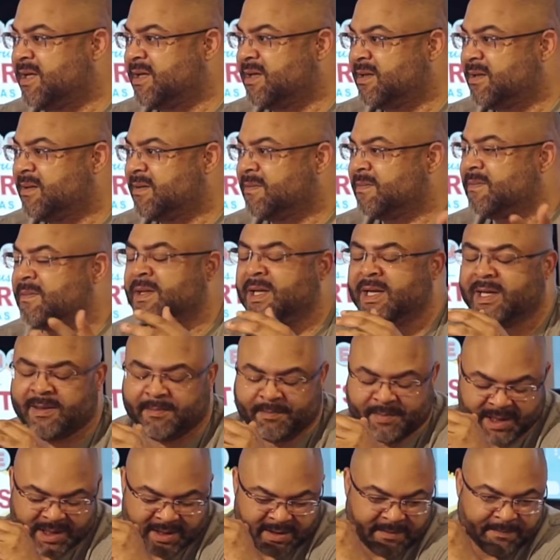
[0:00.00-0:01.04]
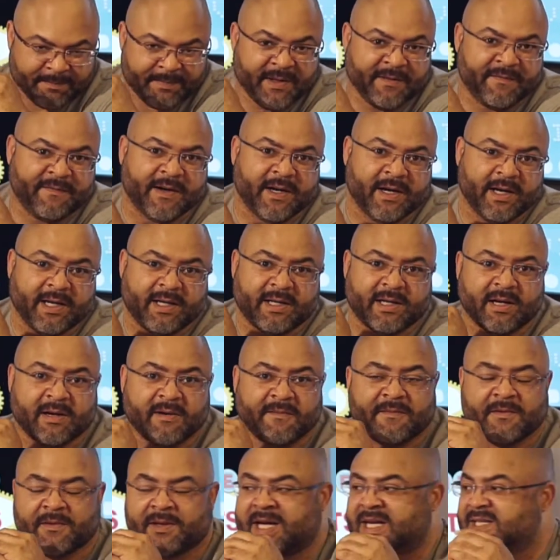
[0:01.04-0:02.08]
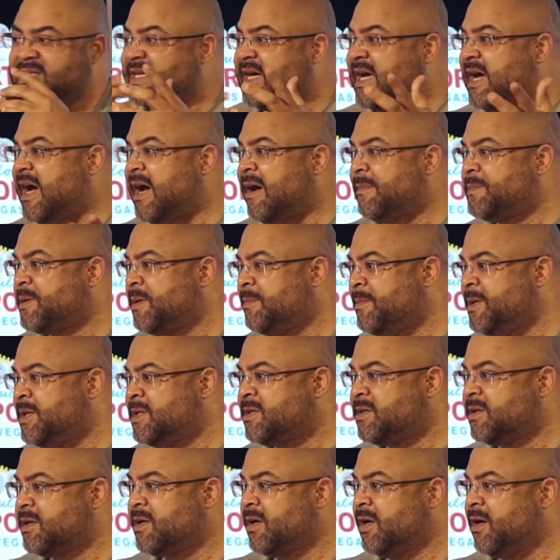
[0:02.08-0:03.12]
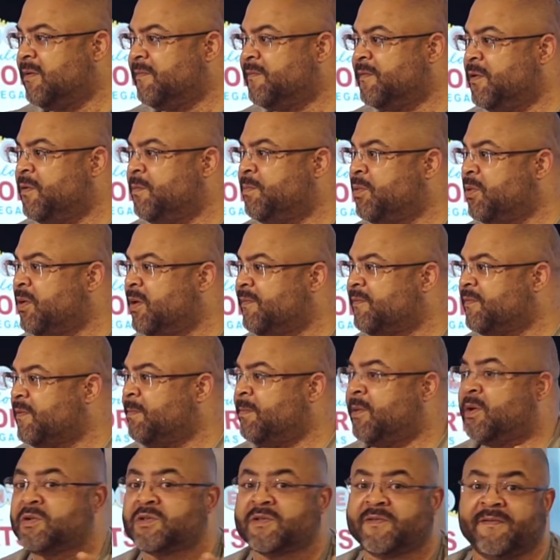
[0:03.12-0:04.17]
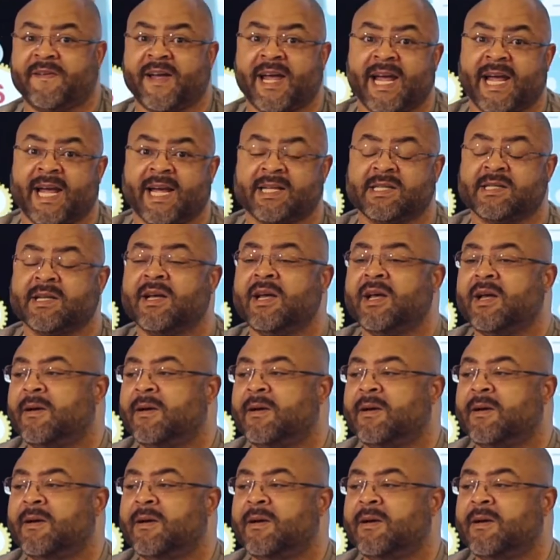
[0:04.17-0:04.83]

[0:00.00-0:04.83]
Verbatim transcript: Be careful. Yeah, be, be very careful. That's that optimistic uh, viewpoint from most fans.